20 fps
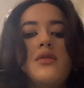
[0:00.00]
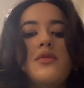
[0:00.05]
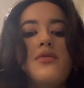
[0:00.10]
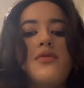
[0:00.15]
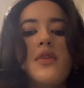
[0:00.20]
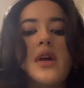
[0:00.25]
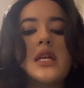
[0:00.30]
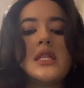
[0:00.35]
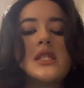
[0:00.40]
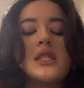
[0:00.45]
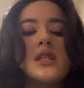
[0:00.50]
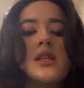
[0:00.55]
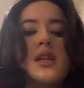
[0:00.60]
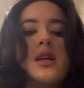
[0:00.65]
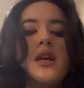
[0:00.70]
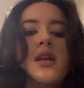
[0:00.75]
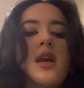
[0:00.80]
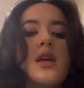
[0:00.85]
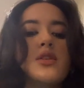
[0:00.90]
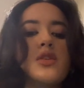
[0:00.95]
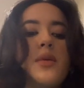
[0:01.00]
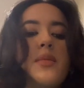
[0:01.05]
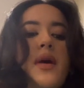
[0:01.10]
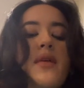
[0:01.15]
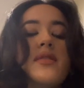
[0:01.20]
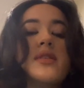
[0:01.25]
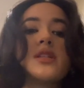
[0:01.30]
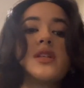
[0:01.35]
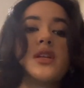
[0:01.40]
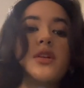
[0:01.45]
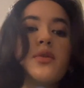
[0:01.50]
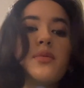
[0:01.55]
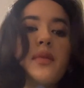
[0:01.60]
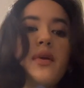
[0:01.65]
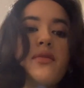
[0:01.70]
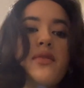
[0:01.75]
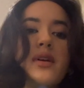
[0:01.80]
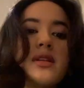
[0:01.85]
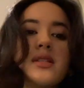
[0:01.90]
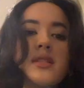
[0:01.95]
friends tonight. Yeah, so I'm having dinner with my
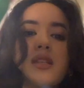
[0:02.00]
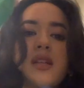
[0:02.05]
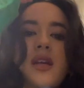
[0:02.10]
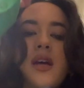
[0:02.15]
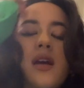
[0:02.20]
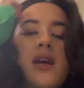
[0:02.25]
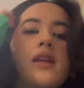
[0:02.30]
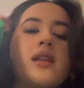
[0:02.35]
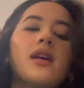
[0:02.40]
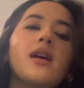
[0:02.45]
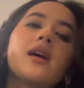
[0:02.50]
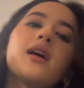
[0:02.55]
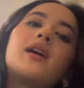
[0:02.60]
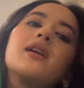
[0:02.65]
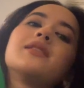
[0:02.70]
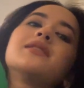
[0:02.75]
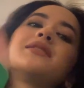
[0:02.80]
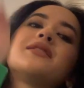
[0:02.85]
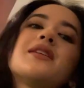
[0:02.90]
friends tonight, and